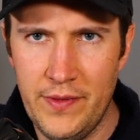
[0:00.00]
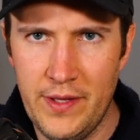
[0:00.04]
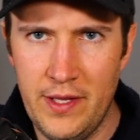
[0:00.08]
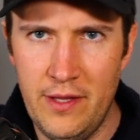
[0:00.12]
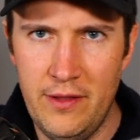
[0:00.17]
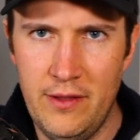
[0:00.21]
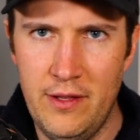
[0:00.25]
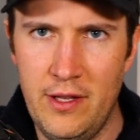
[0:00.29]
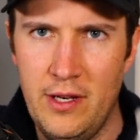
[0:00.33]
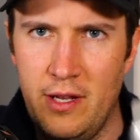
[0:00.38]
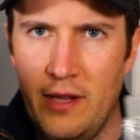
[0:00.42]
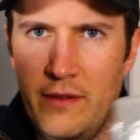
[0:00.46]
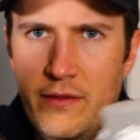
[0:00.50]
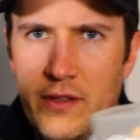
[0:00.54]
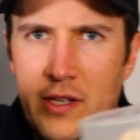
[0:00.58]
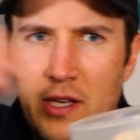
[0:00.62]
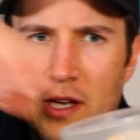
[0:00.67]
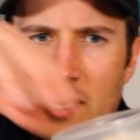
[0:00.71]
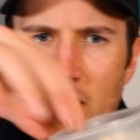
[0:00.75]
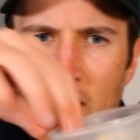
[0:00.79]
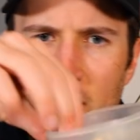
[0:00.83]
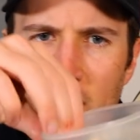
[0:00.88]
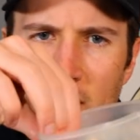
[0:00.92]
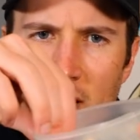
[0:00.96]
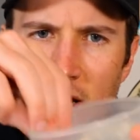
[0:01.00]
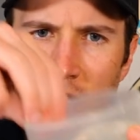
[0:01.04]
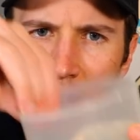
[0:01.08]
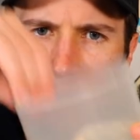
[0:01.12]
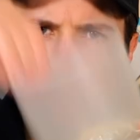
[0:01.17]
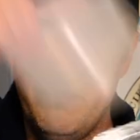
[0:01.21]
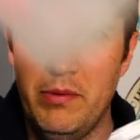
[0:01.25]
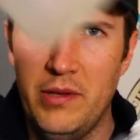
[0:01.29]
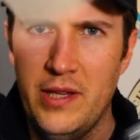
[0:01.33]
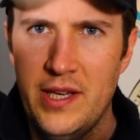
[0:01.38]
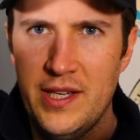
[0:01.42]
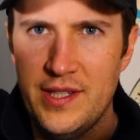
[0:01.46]
And then I've got a
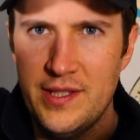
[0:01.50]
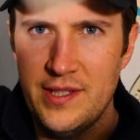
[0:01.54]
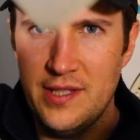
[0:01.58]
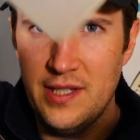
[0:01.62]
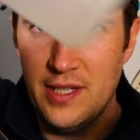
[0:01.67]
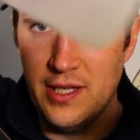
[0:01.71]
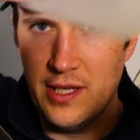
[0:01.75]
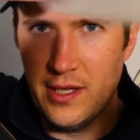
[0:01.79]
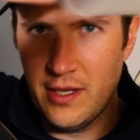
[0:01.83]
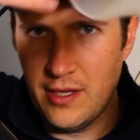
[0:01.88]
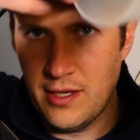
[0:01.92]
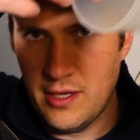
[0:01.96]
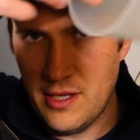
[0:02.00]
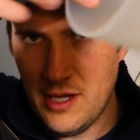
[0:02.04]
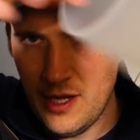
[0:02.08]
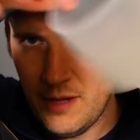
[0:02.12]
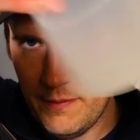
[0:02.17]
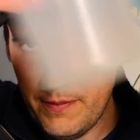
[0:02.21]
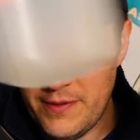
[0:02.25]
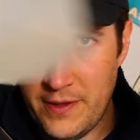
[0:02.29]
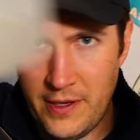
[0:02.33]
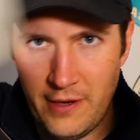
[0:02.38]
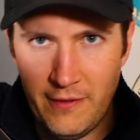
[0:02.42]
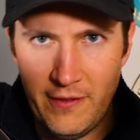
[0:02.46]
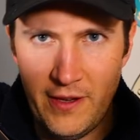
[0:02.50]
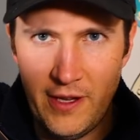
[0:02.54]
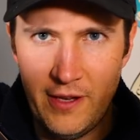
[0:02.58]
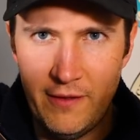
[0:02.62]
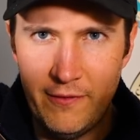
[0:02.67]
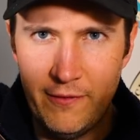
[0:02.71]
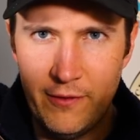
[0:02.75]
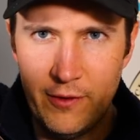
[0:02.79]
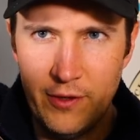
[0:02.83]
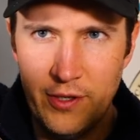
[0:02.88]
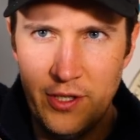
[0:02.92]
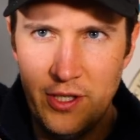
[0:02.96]
plastic cup that I've had
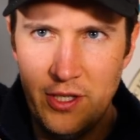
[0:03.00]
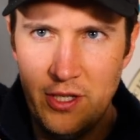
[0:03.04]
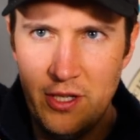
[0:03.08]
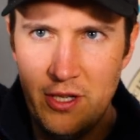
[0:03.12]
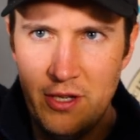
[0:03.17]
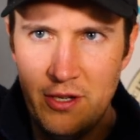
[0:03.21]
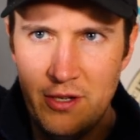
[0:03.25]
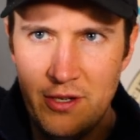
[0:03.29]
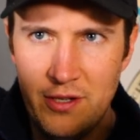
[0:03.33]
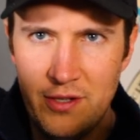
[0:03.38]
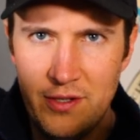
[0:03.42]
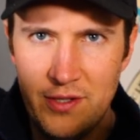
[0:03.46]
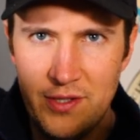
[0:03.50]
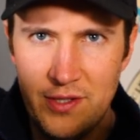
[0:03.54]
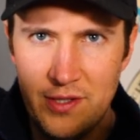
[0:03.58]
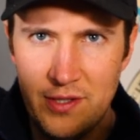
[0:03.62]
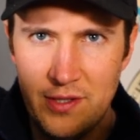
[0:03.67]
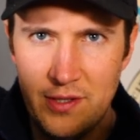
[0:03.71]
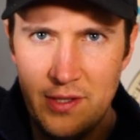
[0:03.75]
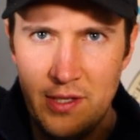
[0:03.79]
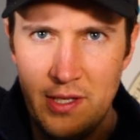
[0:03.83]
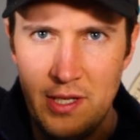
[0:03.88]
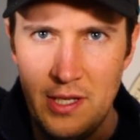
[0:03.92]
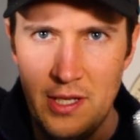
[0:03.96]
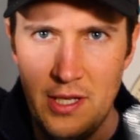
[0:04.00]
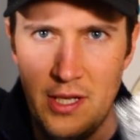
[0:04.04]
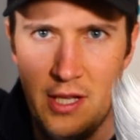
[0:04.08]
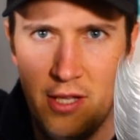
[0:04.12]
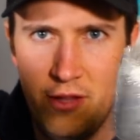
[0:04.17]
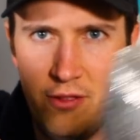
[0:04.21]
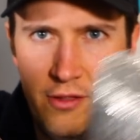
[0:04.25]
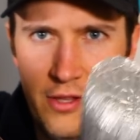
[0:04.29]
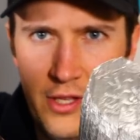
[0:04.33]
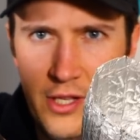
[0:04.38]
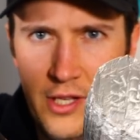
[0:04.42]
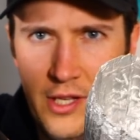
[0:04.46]
for years,
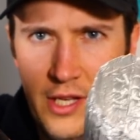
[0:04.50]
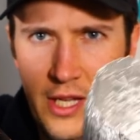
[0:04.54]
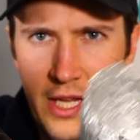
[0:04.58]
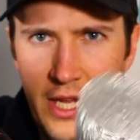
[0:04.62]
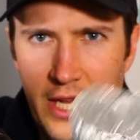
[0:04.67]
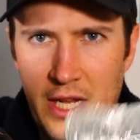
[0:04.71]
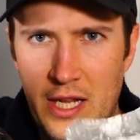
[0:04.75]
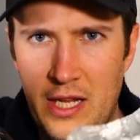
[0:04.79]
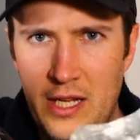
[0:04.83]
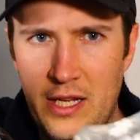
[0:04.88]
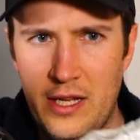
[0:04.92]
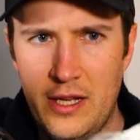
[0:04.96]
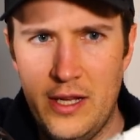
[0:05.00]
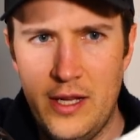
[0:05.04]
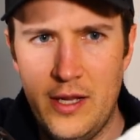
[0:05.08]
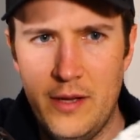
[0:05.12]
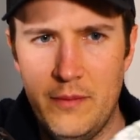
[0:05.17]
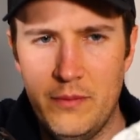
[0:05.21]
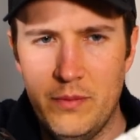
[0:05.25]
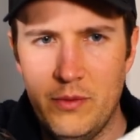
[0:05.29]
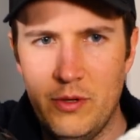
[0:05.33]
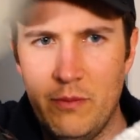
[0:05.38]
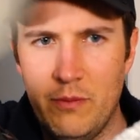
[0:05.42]
and then a